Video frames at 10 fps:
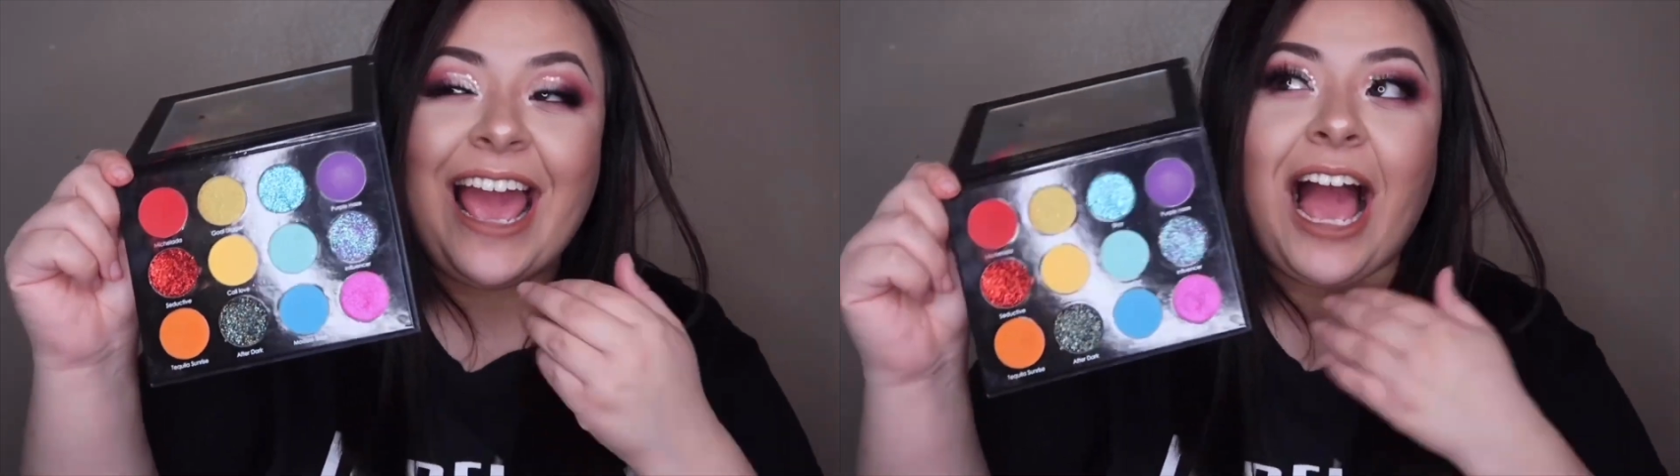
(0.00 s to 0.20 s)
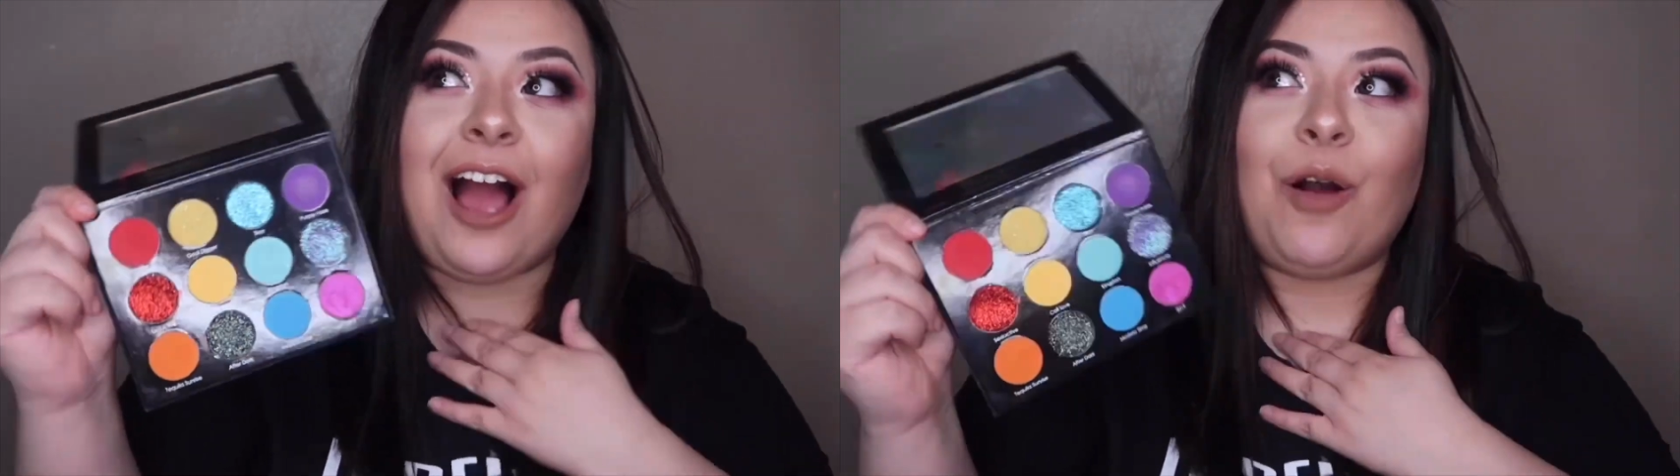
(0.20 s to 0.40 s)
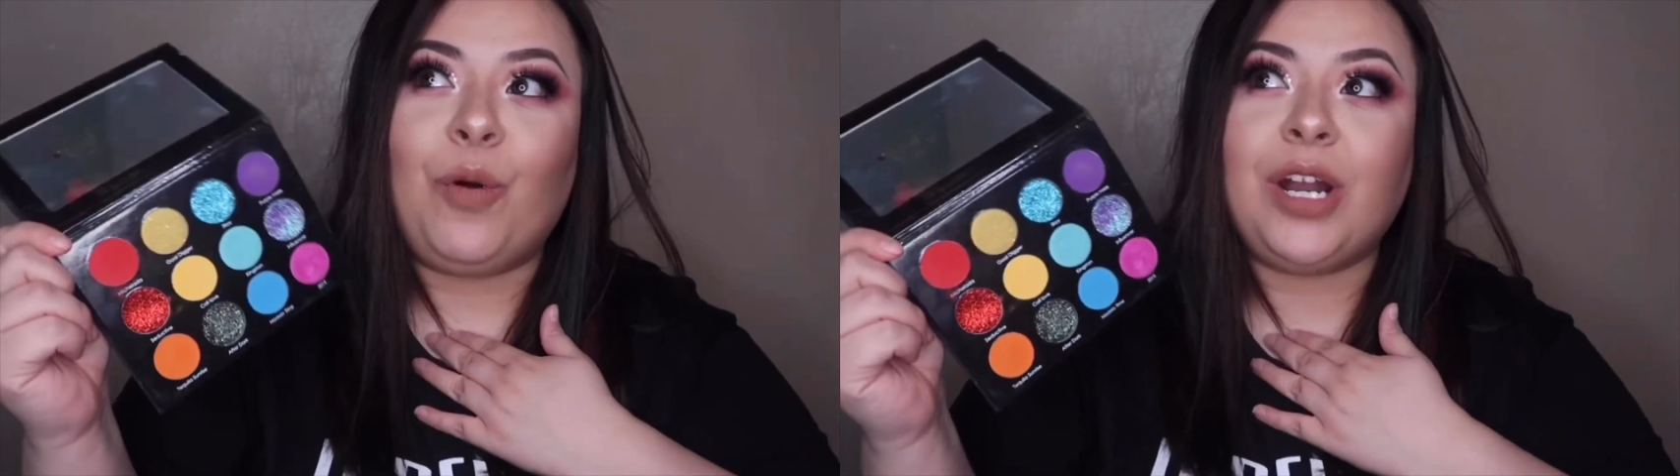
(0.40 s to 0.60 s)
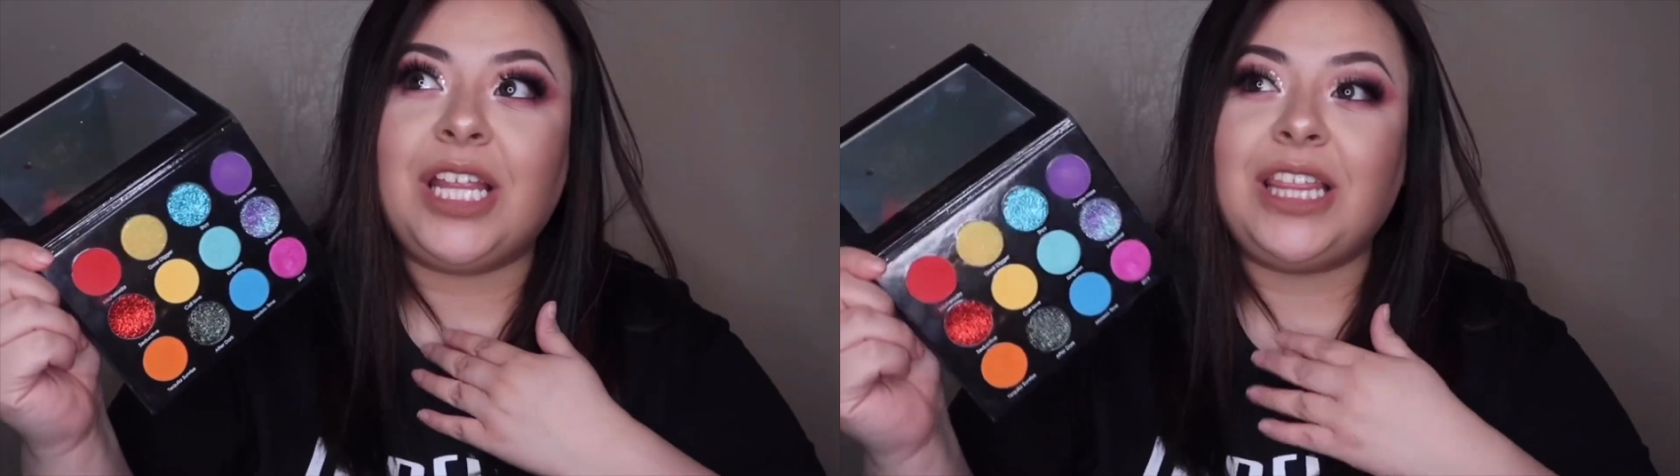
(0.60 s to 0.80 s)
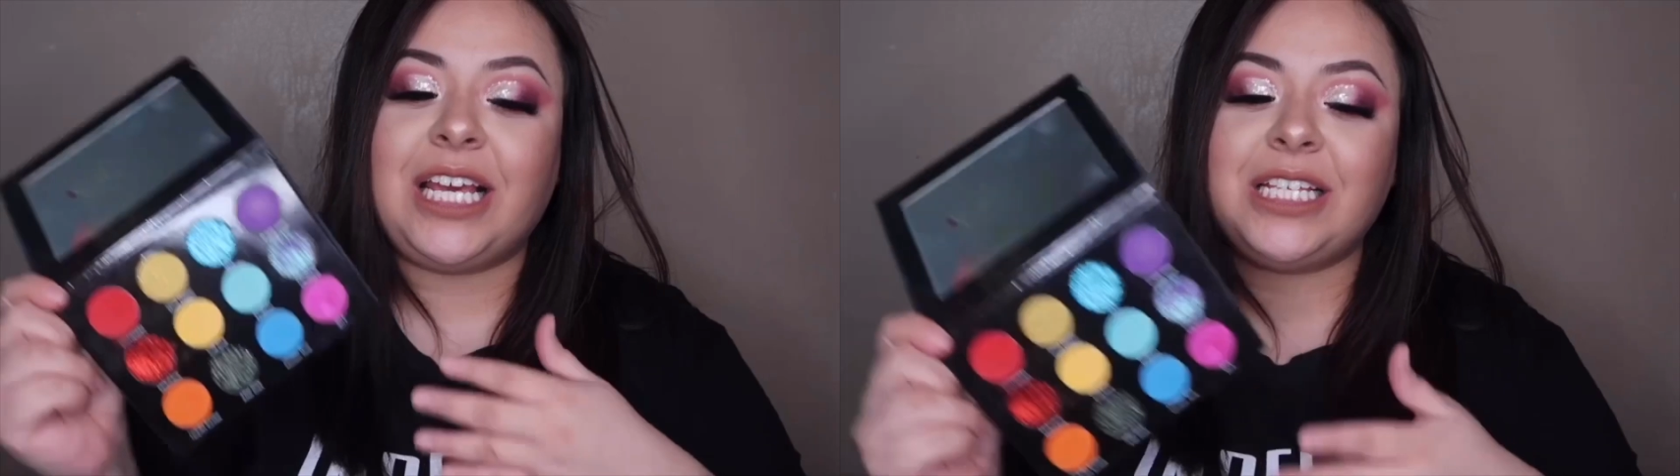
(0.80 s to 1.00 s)
uh, one of
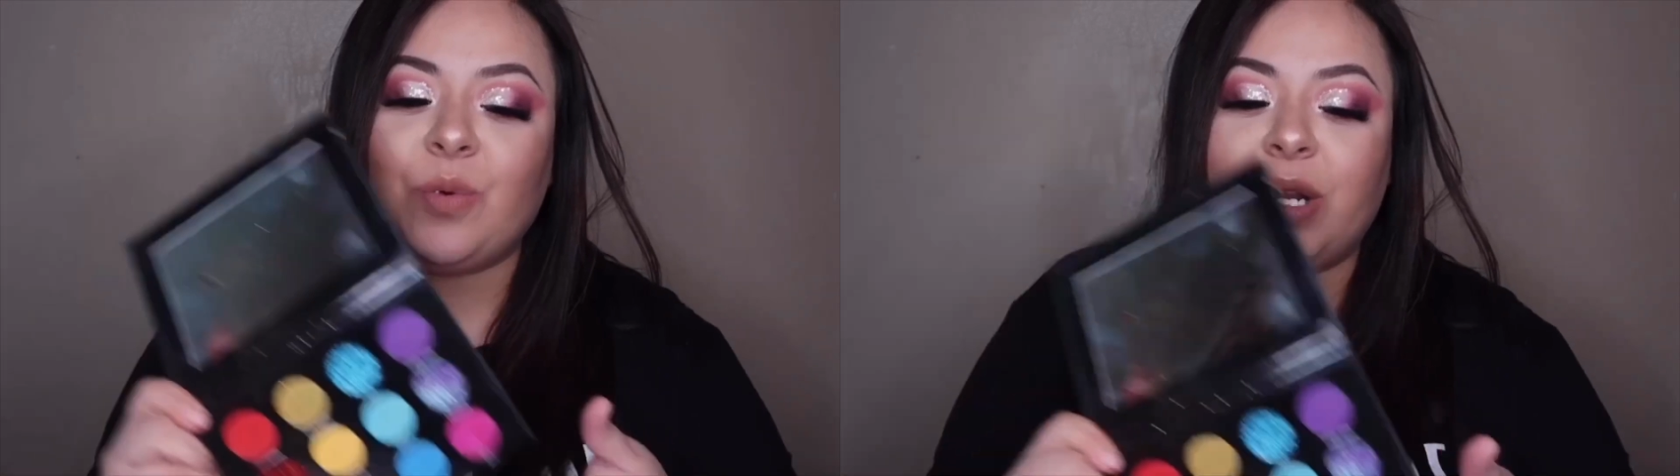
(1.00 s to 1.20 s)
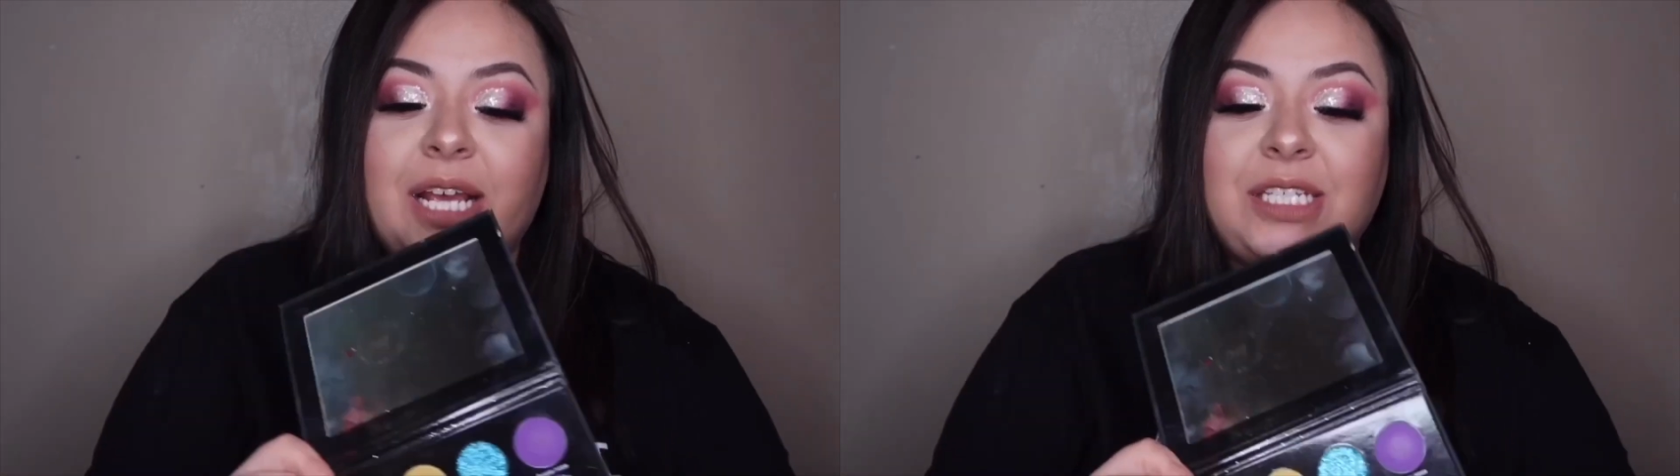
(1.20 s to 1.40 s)
the things when I